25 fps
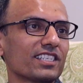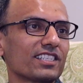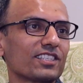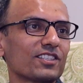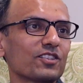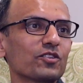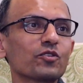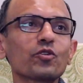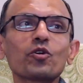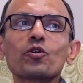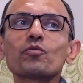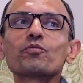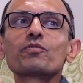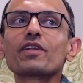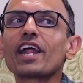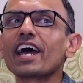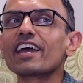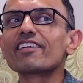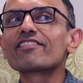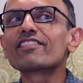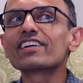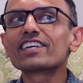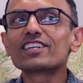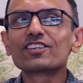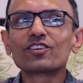No
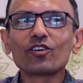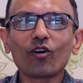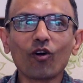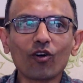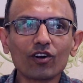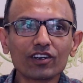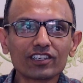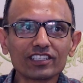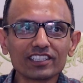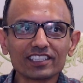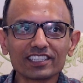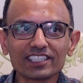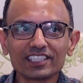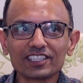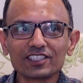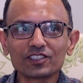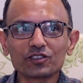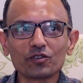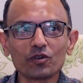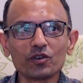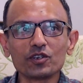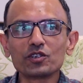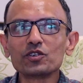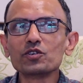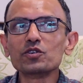private doctor is
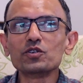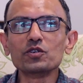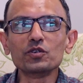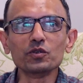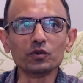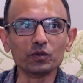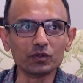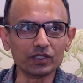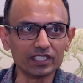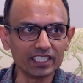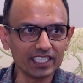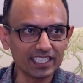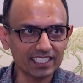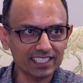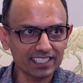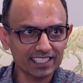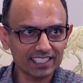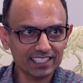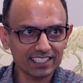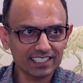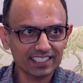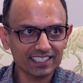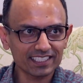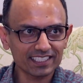going to do this,